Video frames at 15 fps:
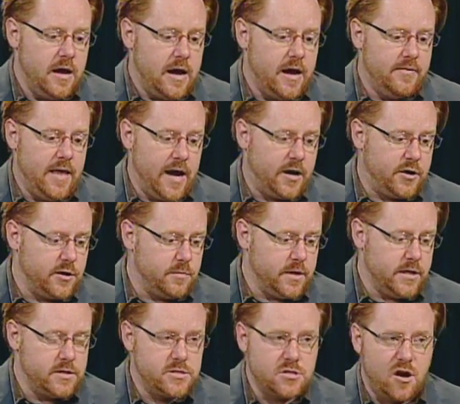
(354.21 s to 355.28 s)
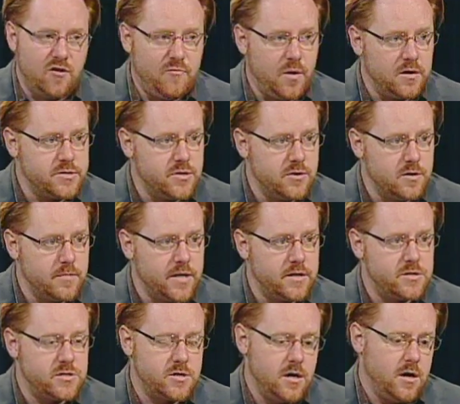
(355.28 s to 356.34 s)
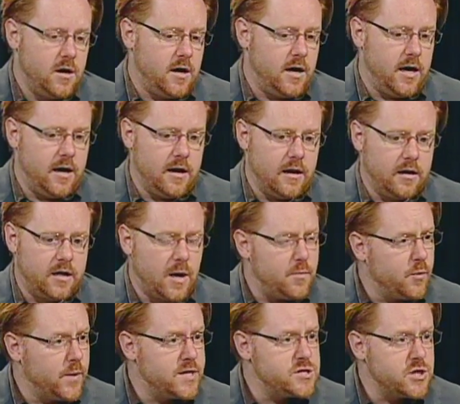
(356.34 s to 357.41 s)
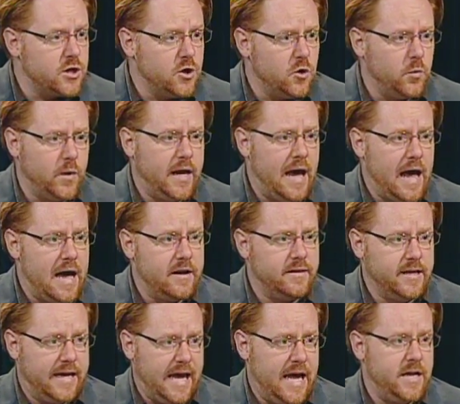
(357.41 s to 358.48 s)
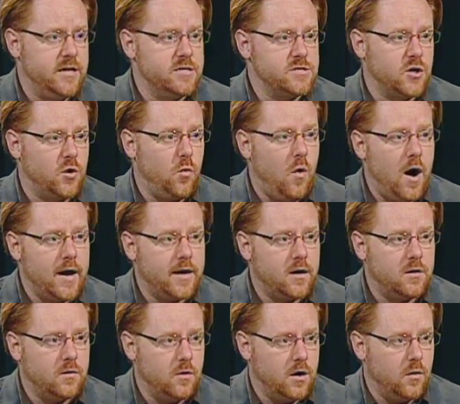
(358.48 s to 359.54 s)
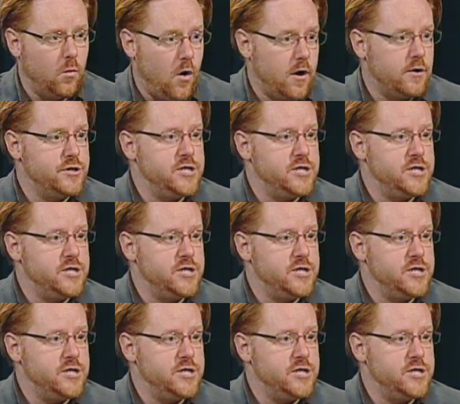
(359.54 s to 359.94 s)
And that could be softball tournaments. A couple weeks ago, we had the Canyons Aquatic Water